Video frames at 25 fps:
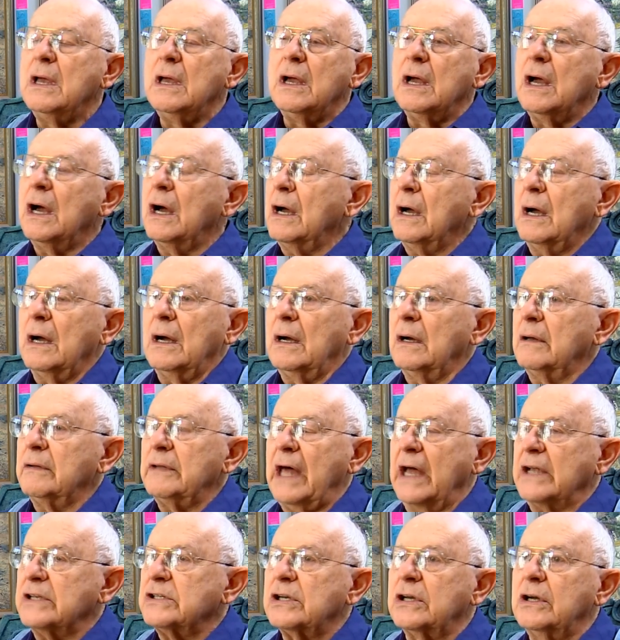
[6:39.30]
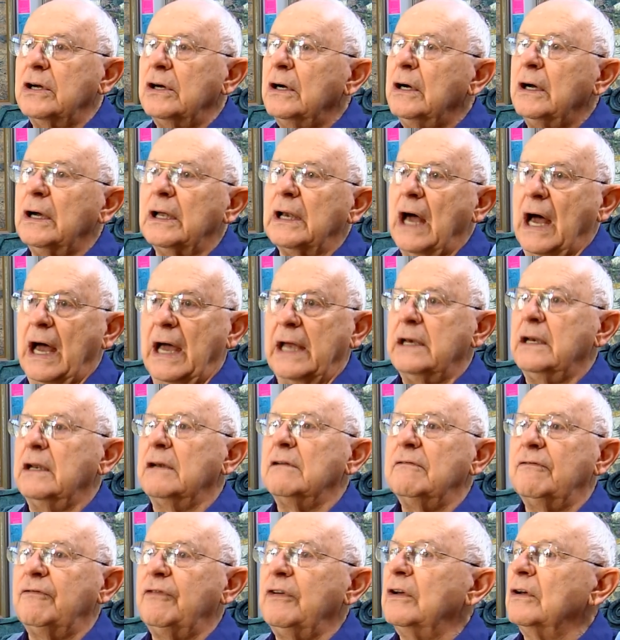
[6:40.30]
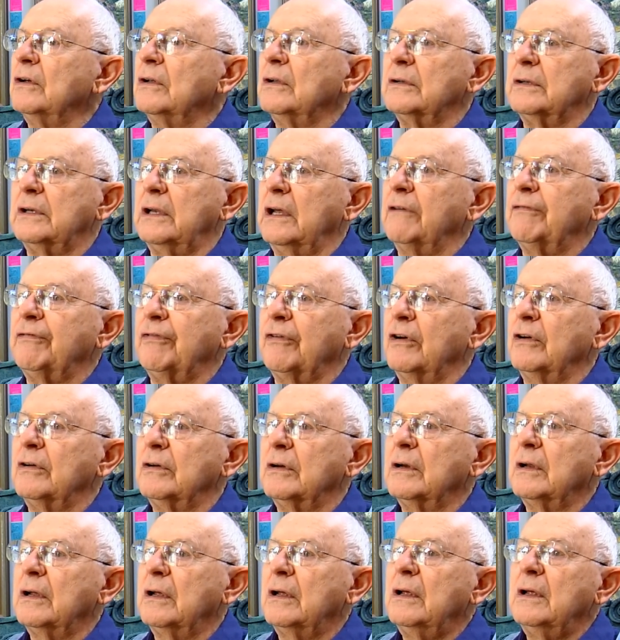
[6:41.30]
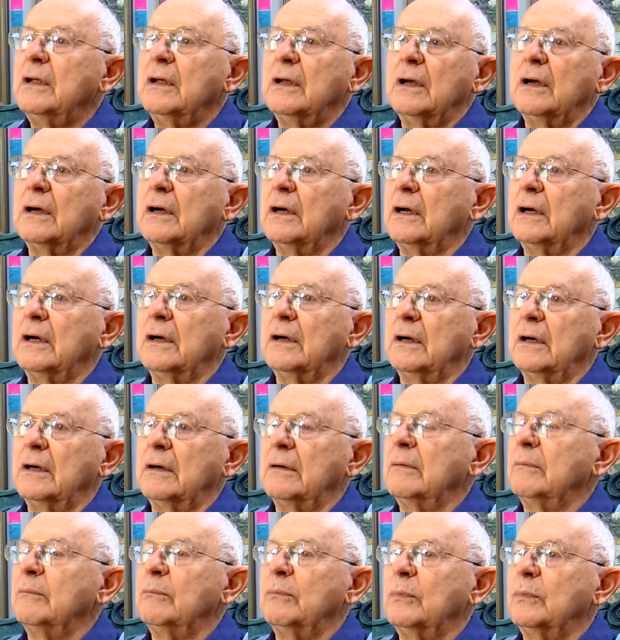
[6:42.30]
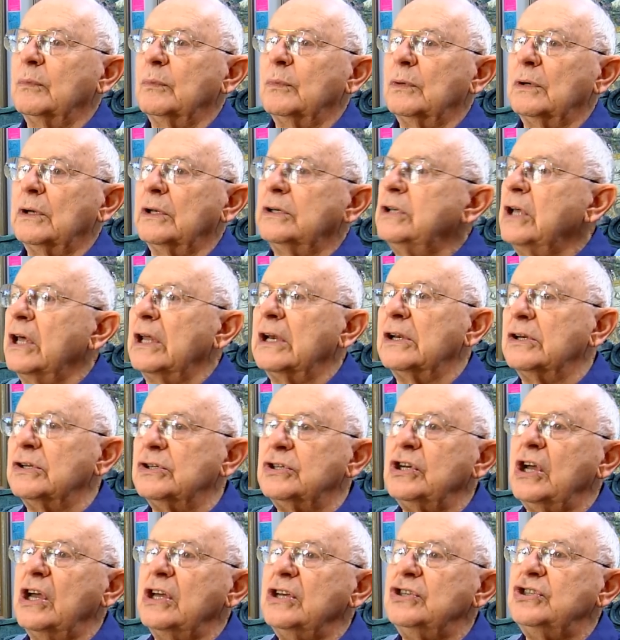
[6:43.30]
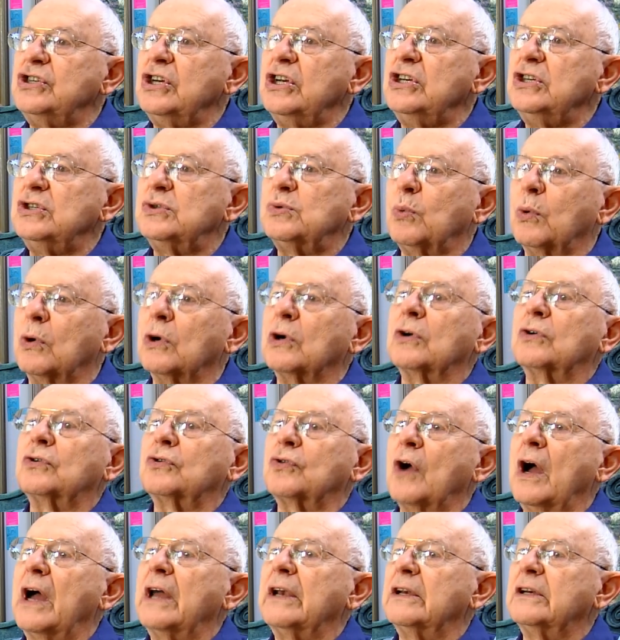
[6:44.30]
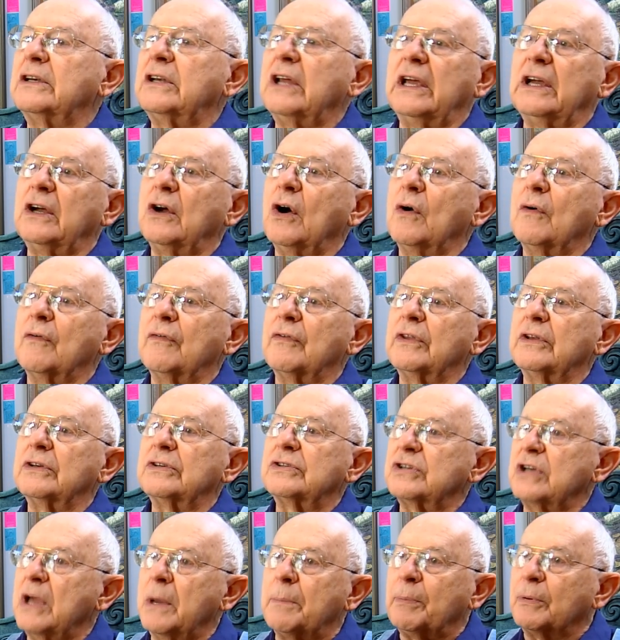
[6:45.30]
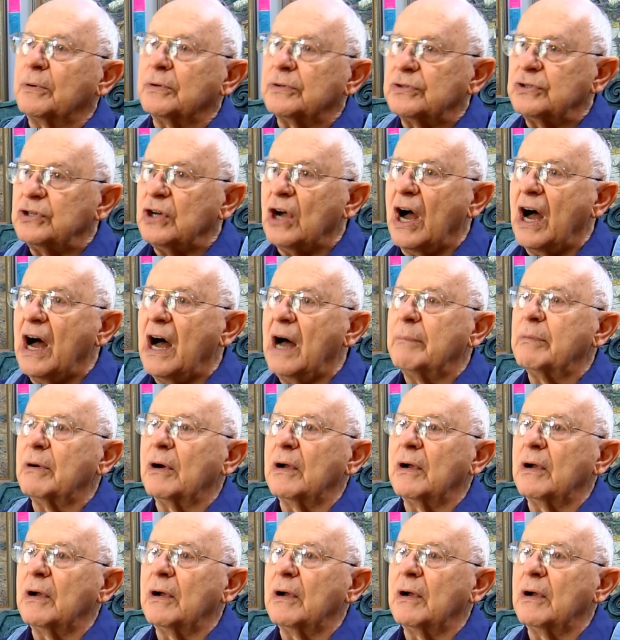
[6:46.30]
That's good. I didn't feel different. Lieutenant JGs weren't trying to take over the skipper's job.